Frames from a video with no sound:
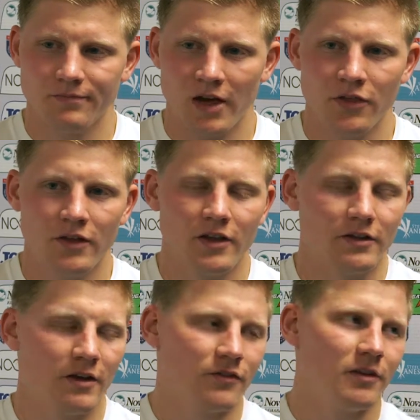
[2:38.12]
I think they
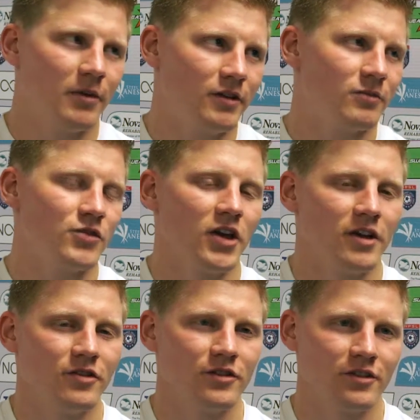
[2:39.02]
definitely made some
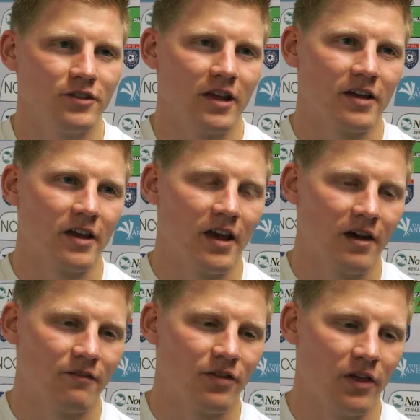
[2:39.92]
changes in the second
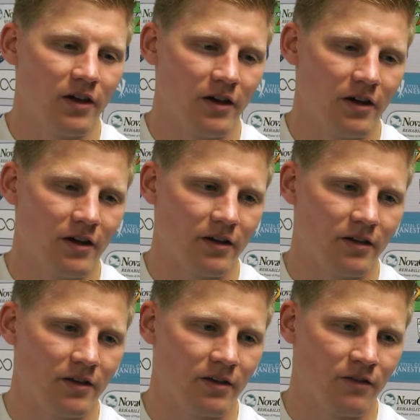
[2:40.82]
half. They
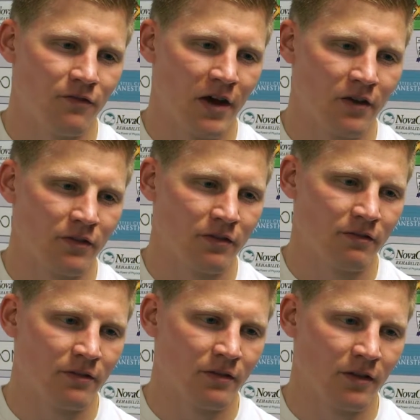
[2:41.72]
found
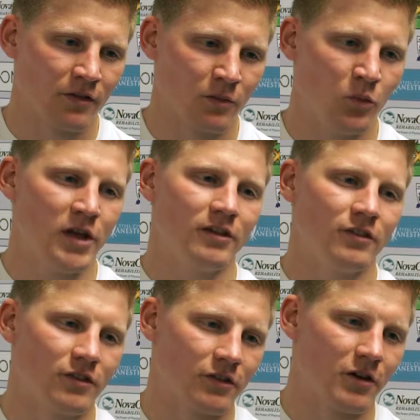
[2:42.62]
some
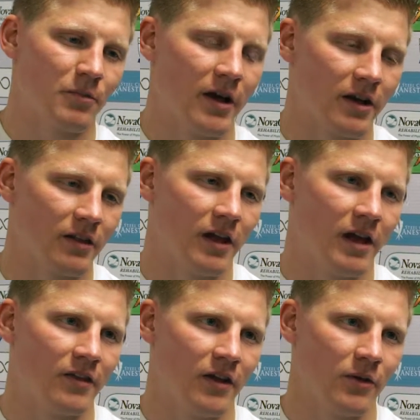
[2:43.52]
weaknesses in our back
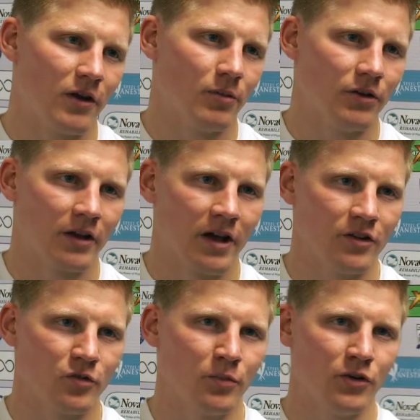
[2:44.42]
line. They were able to kind
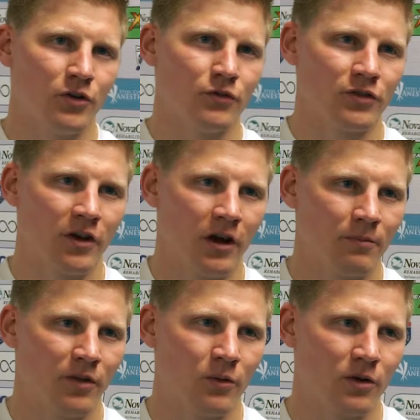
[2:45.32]
of just put it over
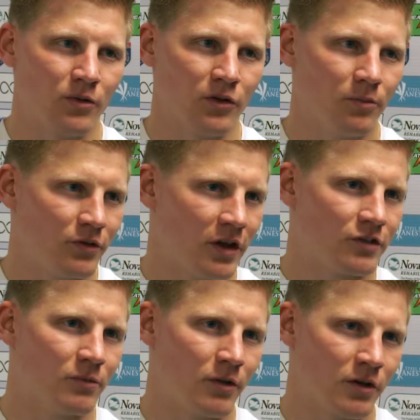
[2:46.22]
top. They weren't really
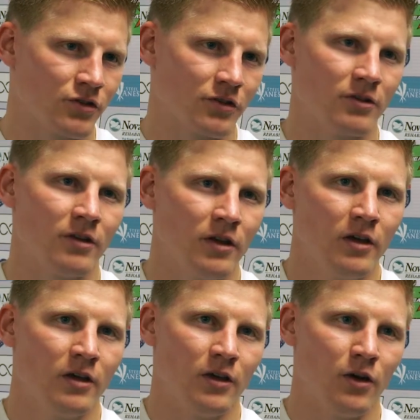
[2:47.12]
possessing much, and
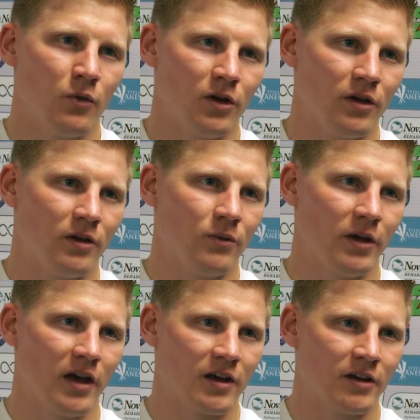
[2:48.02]
we
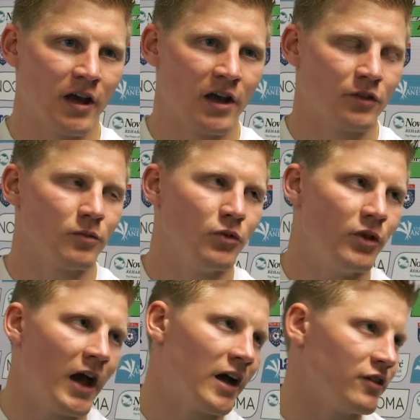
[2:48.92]
had kind of some new
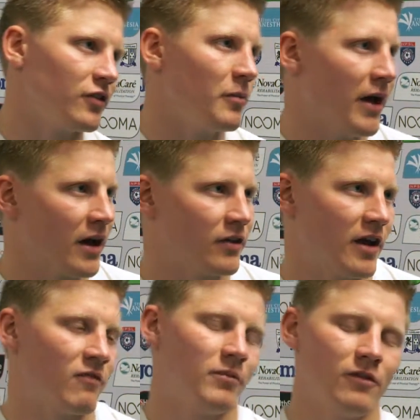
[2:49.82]
guys in the back that
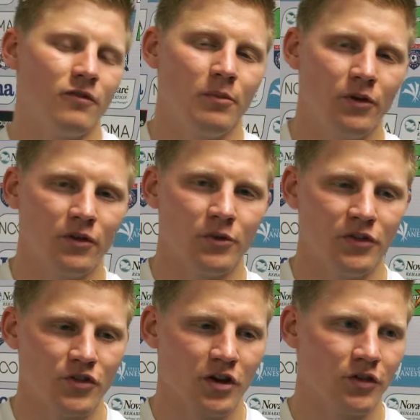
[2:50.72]
haven't been familiar with
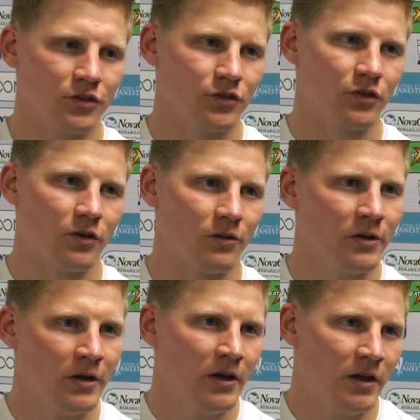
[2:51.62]
each other. So,
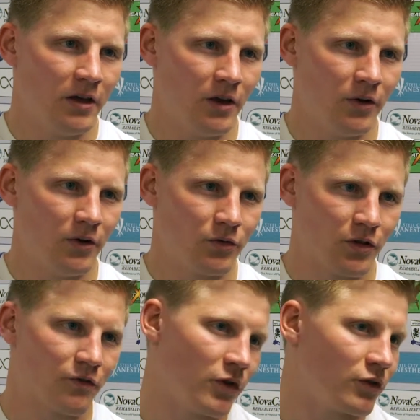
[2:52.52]
it was our
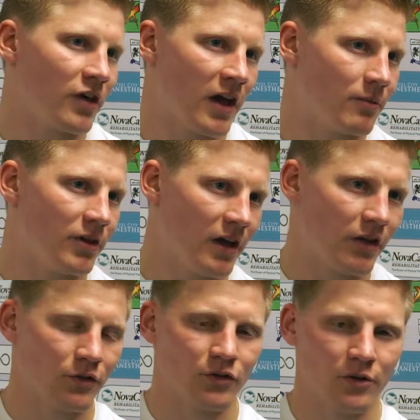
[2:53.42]
first game
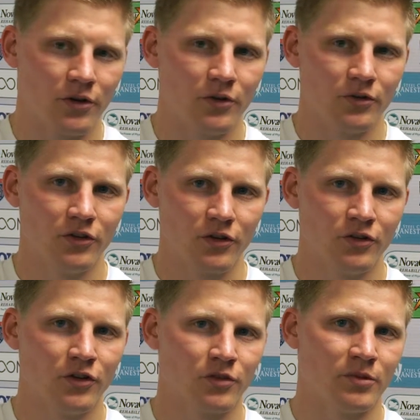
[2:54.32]
together, so
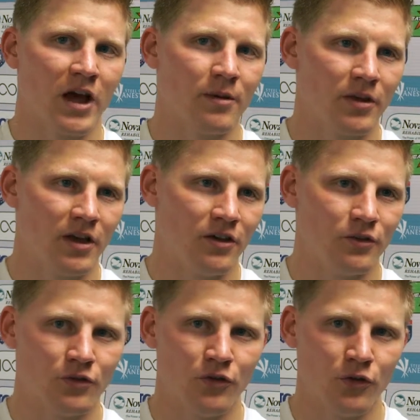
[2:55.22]
took some time to get
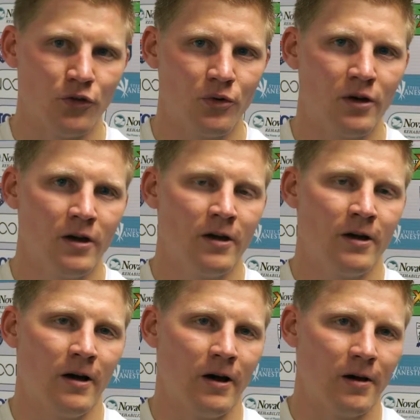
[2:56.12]
used to.
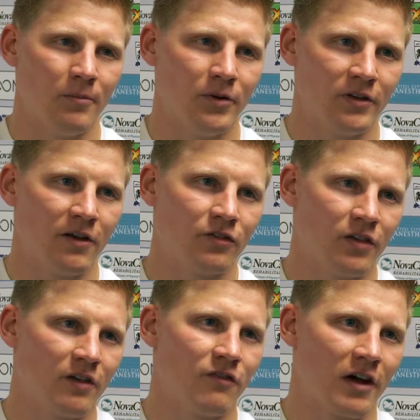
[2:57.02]
But
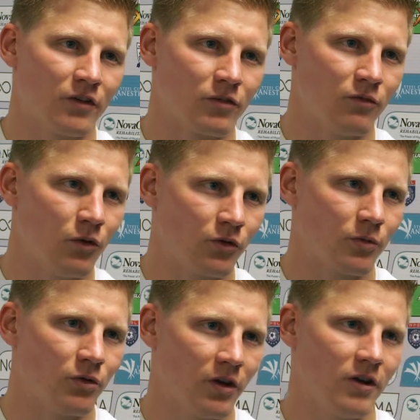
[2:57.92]
definitely they found some
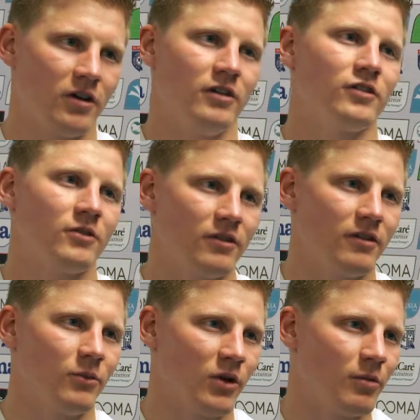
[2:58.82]
vulnerable areas and
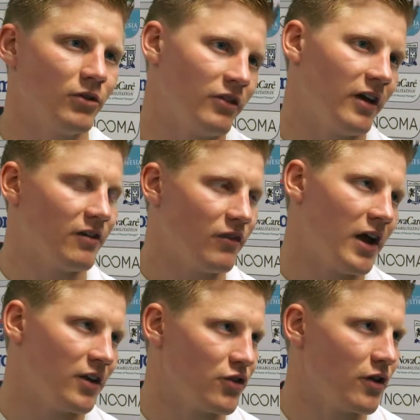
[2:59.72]
were able to take
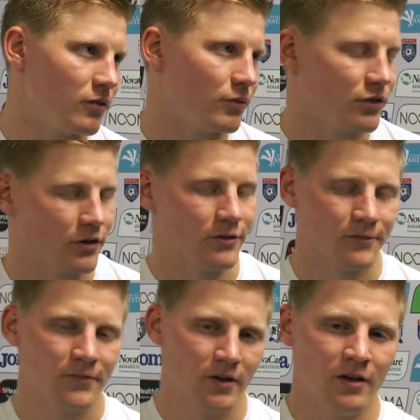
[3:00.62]
advantage of them. So
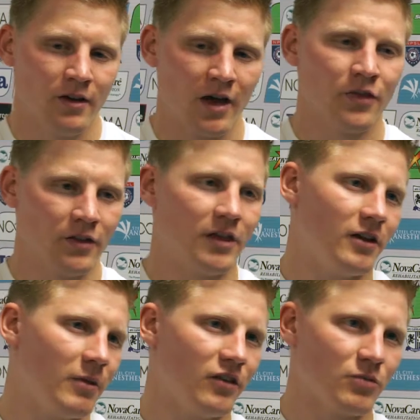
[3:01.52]
I think they
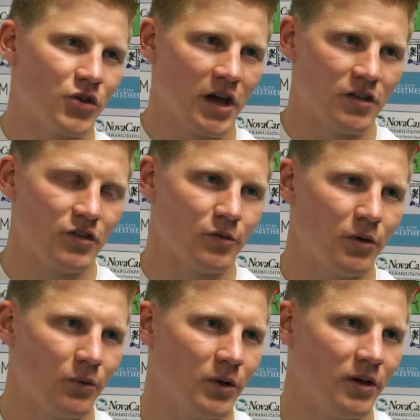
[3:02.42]
did make some changes,
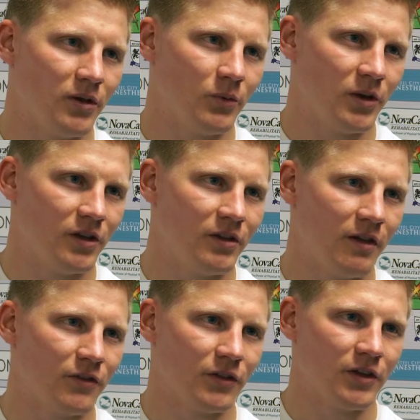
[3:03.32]
but we
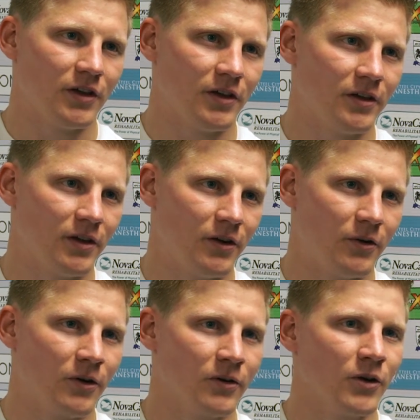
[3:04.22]
definitely
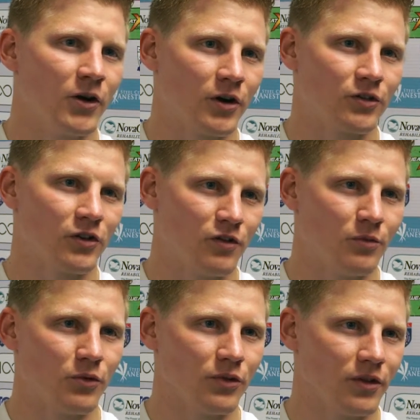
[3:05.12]
hurt ourselves
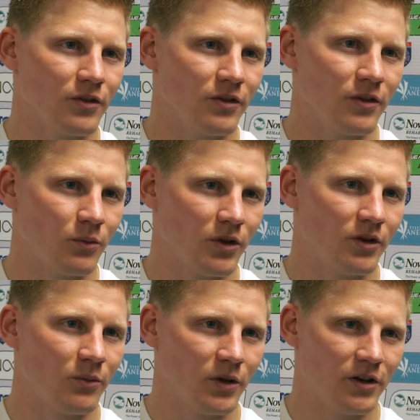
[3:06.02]
more than
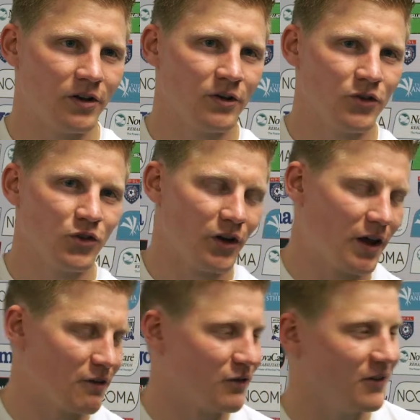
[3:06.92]
we should
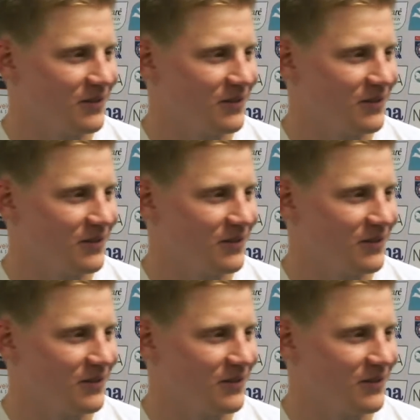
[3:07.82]
have.